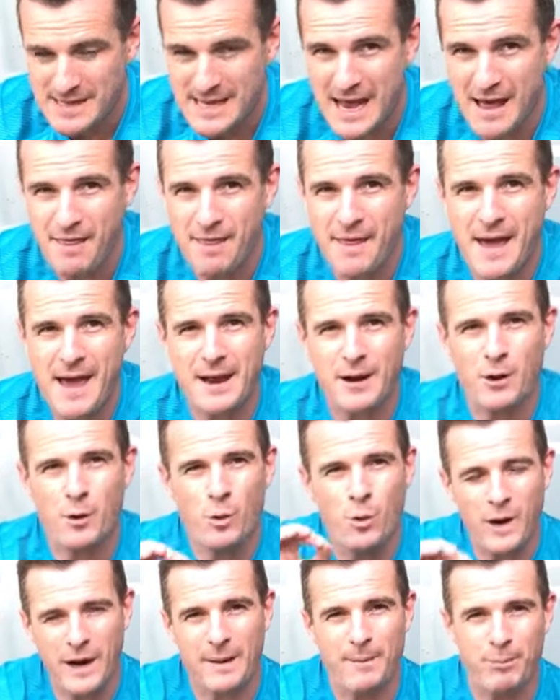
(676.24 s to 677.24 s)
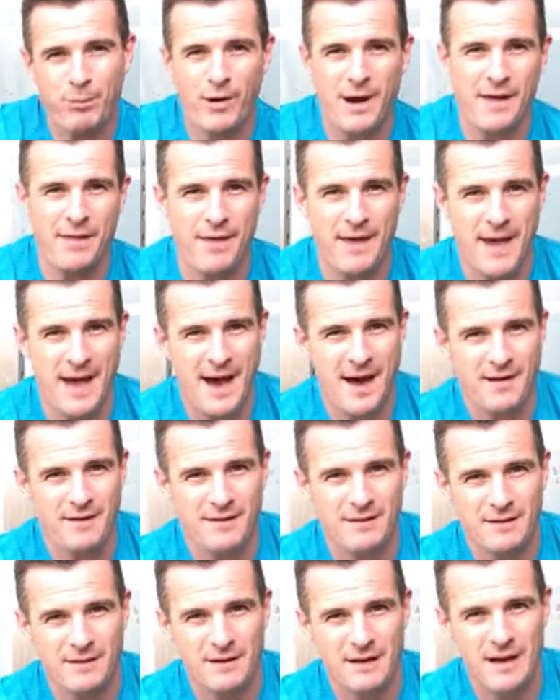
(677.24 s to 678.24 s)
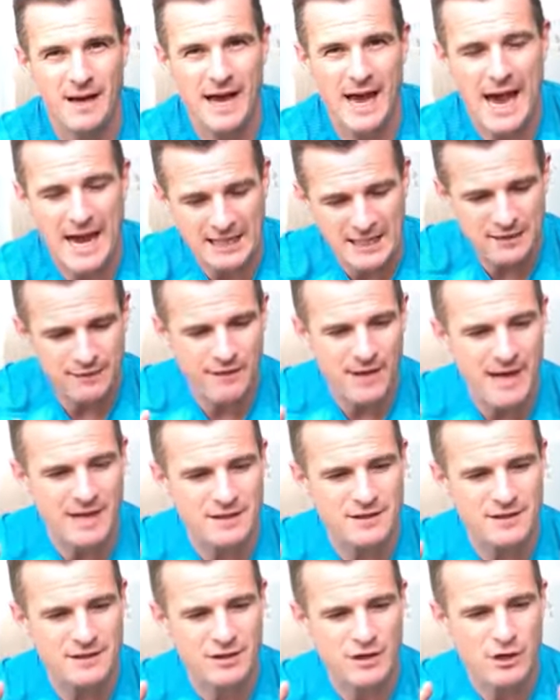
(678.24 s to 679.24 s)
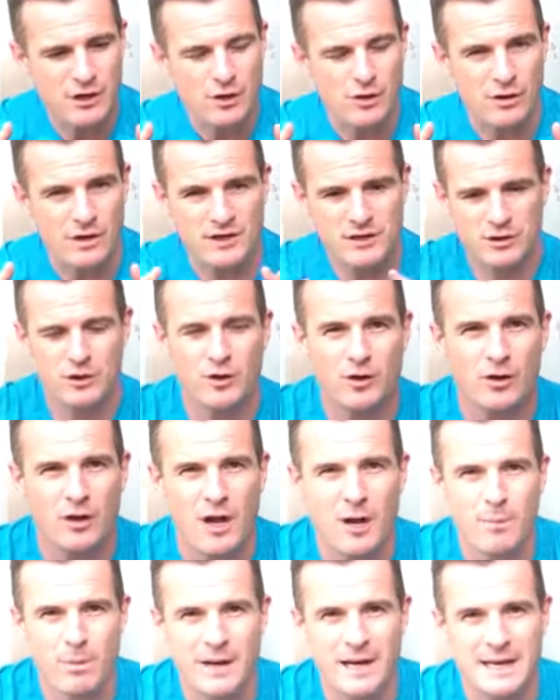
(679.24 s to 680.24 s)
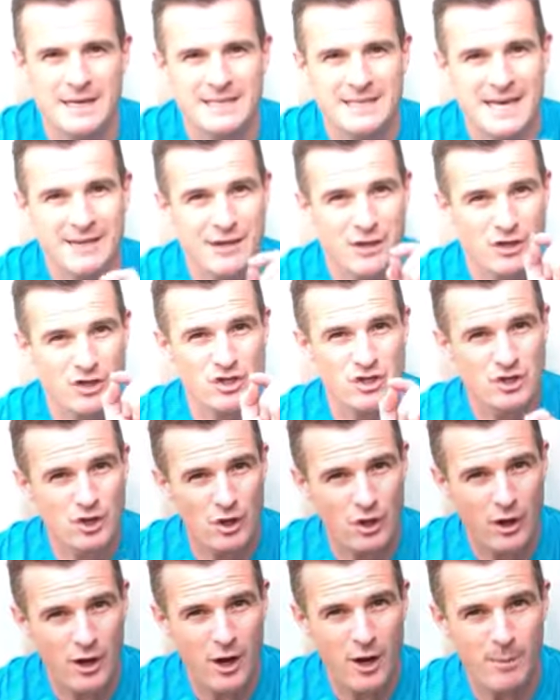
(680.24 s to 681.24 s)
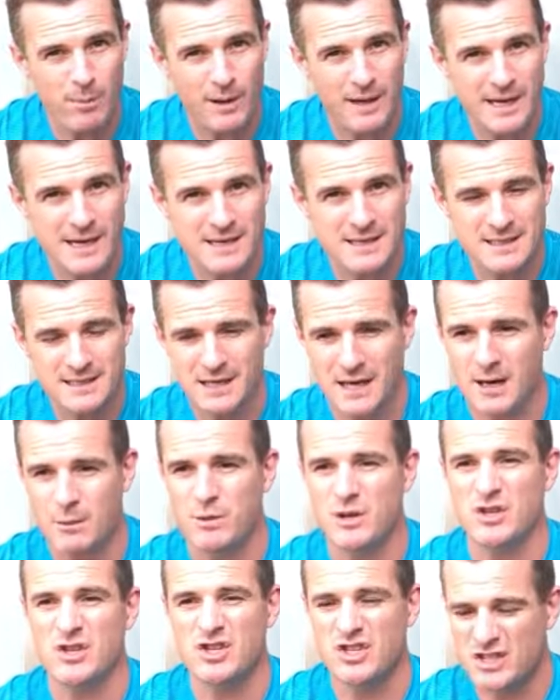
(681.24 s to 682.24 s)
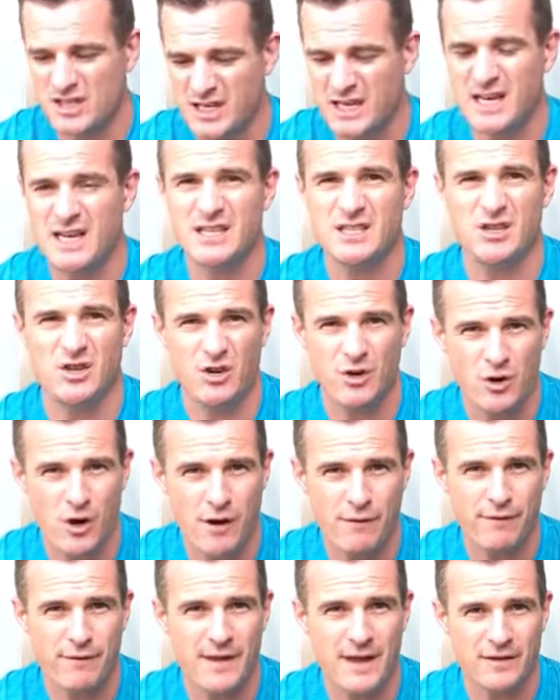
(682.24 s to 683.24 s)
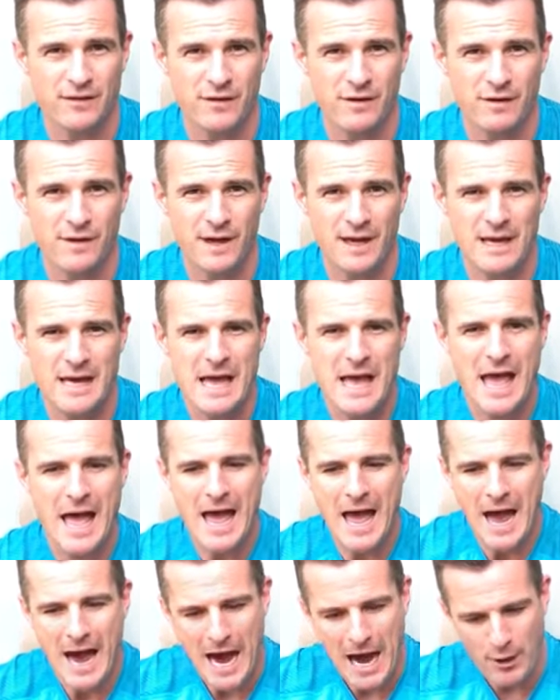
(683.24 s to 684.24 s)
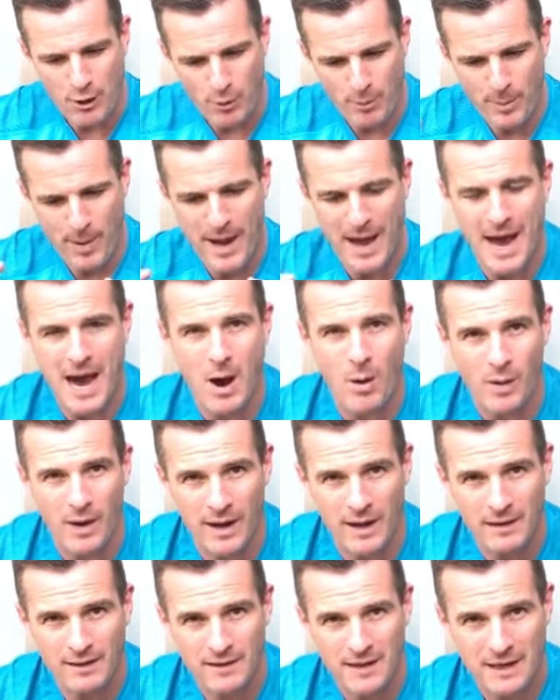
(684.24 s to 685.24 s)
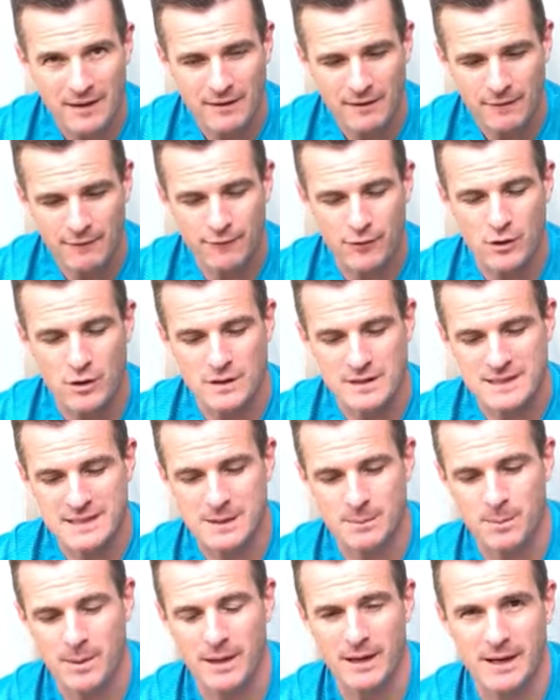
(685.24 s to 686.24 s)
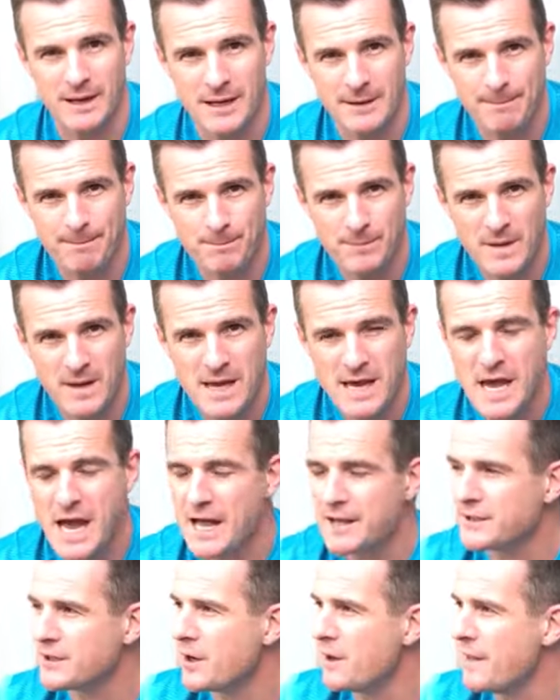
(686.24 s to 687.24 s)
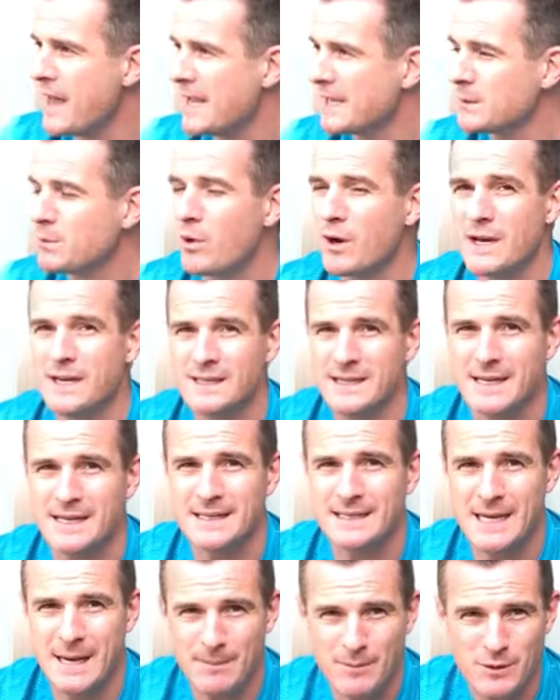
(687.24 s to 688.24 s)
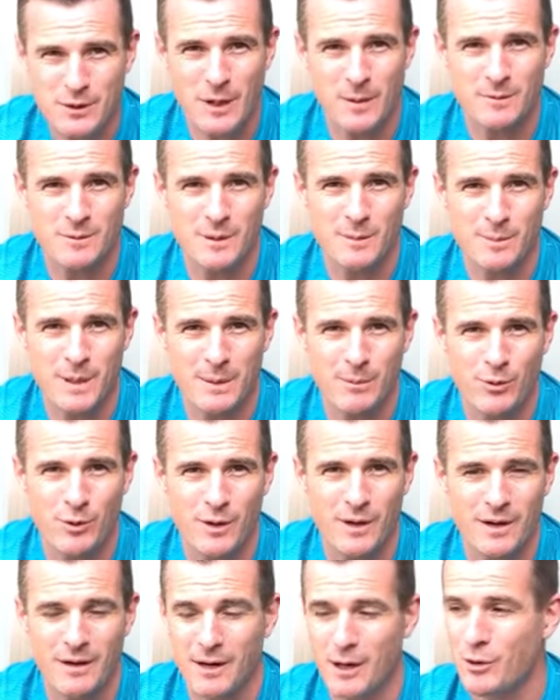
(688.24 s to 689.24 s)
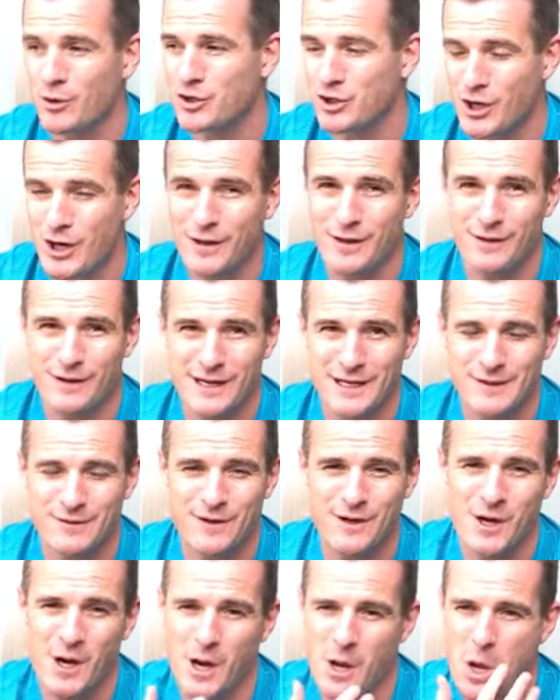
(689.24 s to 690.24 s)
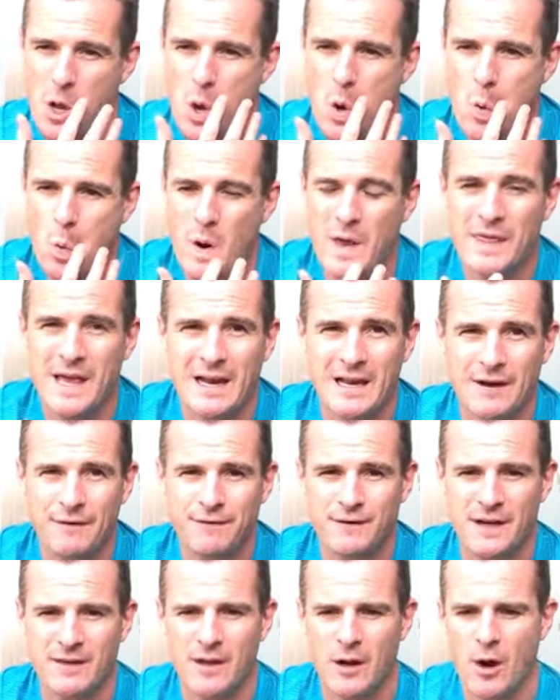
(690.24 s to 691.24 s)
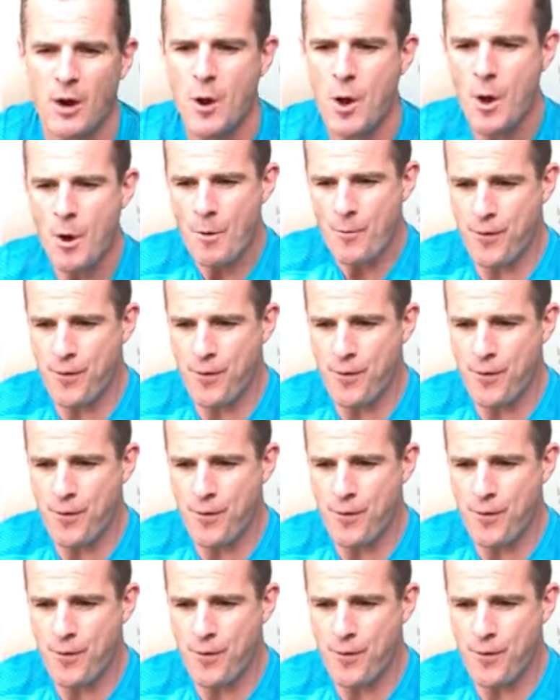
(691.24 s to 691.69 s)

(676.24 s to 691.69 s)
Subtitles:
Now that quick breath out activates your external obliques. And the external obliques, like when you sneeze and you cough and that sort of thing, are your power for your stability. And so that's why you see sometimes when people are, and I'll show you in the next video, when they're lifting, they go